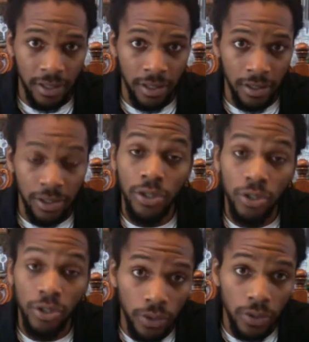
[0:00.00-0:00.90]
to
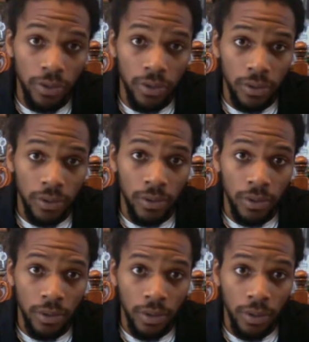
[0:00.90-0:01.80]
do
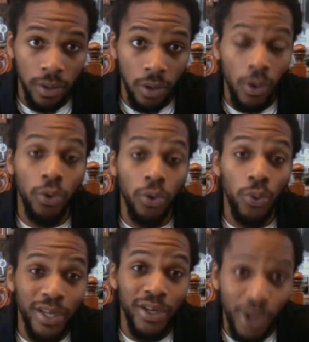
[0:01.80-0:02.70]
what
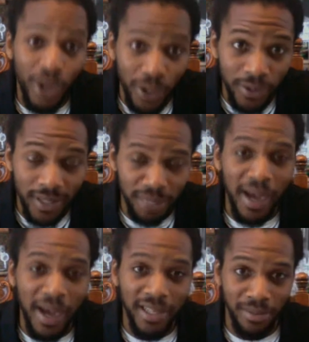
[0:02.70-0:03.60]
we know is
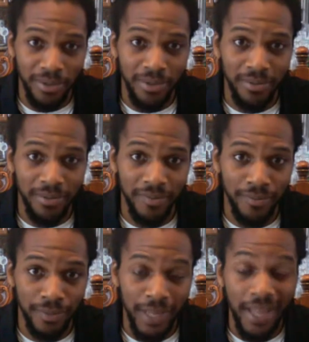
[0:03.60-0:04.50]
possible
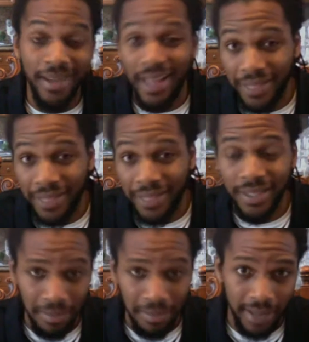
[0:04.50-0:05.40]
and they think is
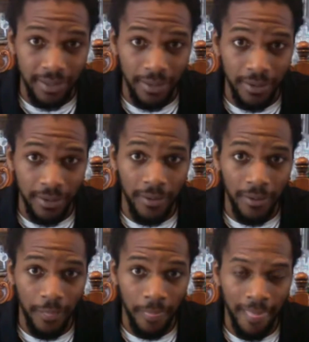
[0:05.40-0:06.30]
impossible.
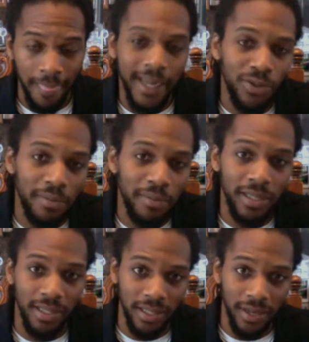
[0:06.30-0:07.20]
And that's what makes
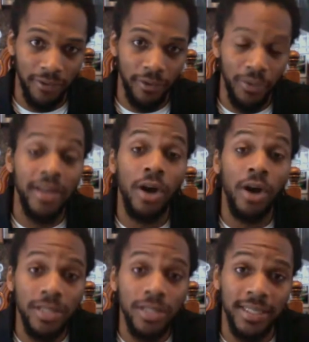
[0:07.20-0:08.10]
us different. We're here to
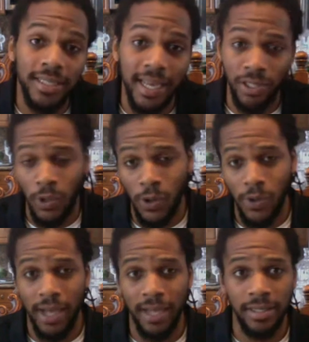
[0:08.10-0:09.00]
alter the status quo,
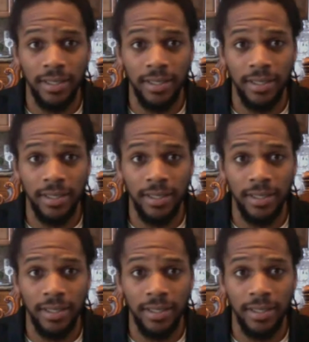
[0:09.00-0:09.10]
guys.